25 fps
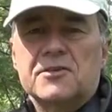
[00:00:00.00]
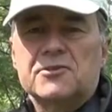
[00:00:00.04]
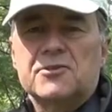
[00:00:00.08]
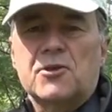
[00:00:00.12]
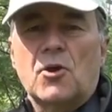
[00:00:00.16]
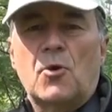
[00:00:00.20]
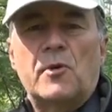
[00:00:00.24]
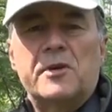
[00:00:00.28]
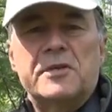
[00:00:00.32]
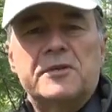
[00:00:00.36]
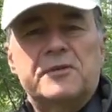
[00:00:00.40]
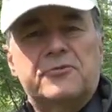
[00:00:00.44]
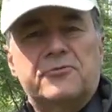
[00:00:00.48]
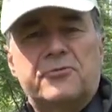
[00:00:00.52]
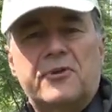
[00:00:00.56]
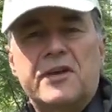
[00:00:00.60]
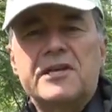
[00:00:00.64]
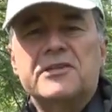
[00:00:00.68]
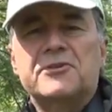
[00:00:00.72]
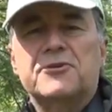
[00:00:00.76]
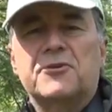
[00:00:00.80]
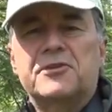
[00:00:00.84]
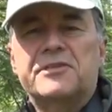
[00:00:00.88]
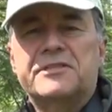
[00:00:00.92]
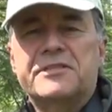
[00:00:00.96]
So when
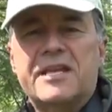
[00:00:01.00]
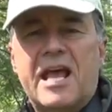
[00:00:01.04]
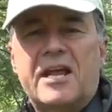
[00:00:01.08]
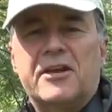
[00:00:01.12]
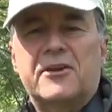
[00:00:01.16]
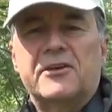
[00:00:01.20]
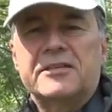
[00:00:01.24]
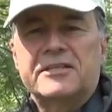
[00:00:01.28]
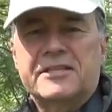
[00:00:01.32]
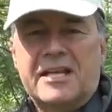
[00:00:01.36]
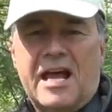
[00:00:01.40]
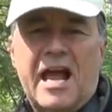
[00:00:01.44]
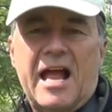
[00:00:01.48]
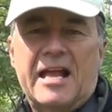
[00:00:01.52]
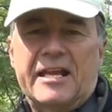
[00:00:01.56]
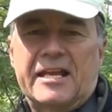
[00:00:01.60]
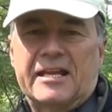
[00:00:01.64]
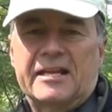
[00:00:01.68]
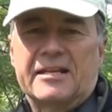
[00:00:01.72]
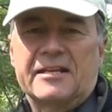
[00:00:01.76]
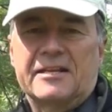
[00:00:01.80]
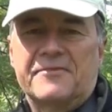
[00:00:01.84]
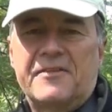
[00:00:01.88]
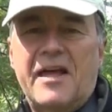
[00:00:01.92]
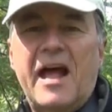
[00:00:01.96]
trees are dead and
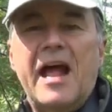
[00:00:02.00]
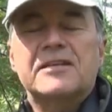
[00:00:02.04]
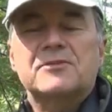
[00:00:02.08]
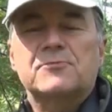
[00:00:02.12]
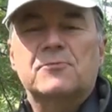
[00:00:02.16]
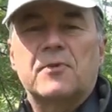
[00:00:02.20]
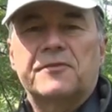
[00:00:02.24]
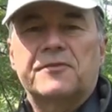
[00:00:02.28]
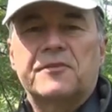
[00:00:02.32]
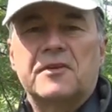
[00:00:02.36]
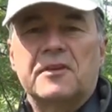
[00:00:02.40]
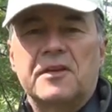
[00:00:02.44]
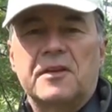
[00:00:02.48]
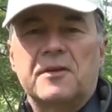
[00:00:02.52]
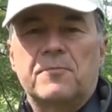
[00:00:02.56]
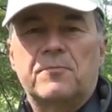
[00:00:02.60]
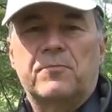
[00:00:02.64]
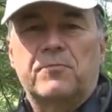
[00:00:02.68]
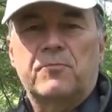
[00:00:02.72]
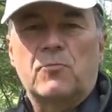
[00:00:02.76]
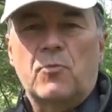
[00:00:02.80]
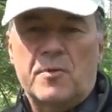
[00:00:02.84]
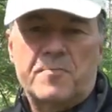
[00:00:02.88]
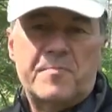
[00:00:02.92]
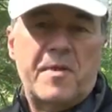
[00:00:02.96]
dying, that's what the
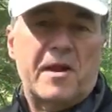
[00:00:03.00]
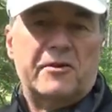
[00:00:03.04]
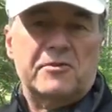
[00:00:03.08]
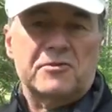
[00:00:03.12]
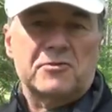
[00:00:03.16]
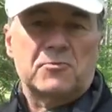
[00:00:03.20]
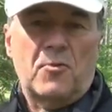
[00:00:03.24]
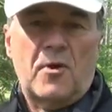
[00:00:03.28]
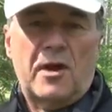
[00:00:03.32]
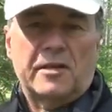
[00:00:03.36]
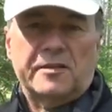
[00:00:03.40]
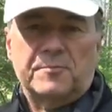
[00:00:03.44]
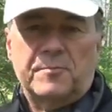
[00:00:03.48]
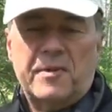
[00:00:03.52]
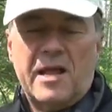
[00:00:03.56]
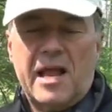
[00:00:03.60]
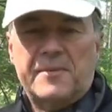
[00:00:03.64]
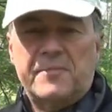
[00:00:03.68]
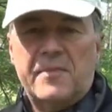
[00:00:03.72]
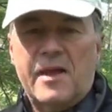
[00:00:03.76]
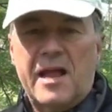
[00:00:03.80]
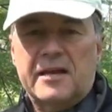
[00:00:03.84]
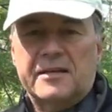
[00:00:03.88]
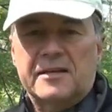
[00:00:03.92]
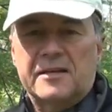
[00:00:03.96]
woodpeckers want,
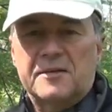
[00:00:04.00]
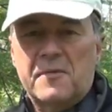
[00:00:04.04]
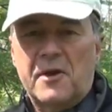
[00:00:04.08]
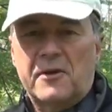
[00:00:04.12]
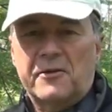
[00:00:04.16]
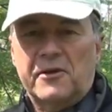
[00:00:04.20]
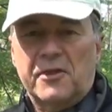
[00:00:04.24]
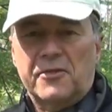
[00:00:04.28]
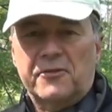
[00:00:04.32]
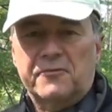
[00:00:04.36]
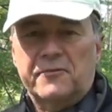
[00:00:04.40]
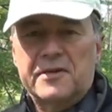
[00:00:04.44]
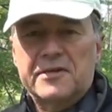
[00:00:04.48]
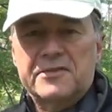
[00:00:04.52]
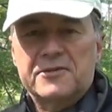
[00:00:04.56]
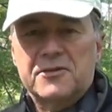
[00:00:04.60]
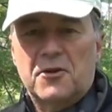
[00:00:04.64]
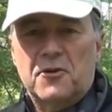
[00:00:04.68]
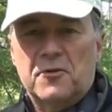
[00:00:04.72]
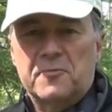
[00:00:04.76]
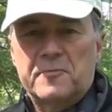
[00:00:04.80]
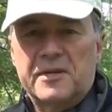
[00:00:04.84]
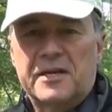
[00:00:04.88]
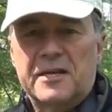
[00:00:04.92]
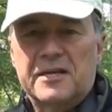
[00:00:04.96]
black-backed and American
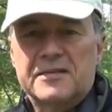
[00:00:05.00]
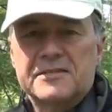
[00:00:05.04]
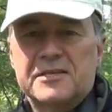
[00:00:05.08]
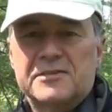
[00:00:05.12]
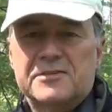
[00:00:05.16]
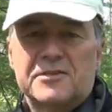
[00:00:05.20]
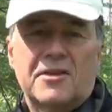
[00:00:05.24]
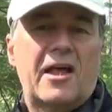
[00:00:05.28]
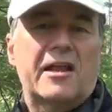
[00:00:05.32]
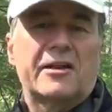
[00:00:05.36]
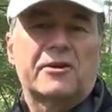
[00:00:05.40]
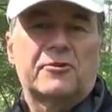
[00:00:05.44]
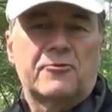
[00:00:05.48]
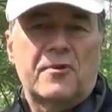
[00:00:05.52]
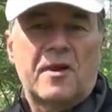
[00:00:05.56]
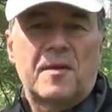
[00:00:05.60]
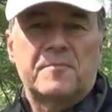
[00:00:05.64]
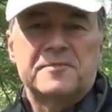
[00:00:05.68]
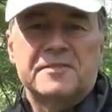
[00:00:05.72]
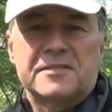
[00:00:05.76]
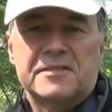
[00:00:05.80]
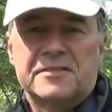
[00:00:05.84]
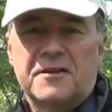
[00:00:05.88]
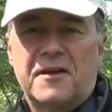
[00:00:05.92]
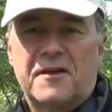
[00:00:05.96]
three-toed, because there's a lot of
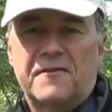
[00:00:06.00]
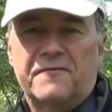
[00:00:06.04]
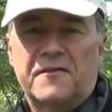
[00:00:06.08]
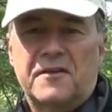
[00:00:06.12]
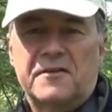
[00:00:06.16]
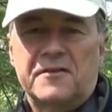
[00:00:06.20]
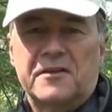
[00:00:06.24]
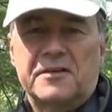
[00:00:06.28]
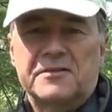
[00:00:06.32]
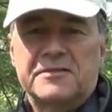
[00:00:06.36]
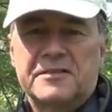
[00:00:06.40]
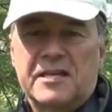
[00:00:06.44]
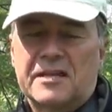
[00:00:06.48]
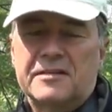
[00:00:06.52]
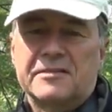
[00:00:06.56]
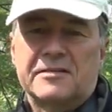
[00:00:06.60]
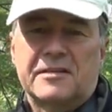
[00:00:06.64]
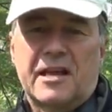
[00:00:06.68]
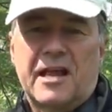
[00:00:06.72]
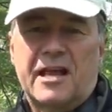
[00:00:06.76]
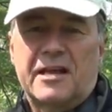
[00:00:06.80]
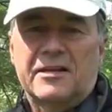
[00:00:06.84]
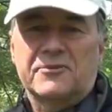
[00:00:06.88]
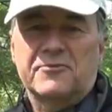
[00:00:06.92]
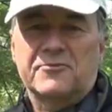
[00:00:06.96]
grubs and stuff on a dead and
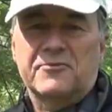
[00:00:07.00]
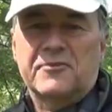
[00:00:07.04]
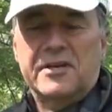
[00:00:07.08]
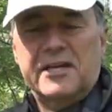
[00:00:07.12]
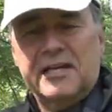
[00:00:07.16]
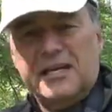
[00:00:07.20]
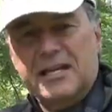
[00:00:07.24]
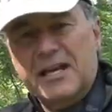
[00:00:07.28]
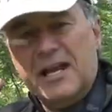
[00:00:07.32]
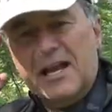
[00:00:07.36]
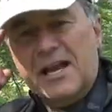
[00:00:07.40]
dying tree.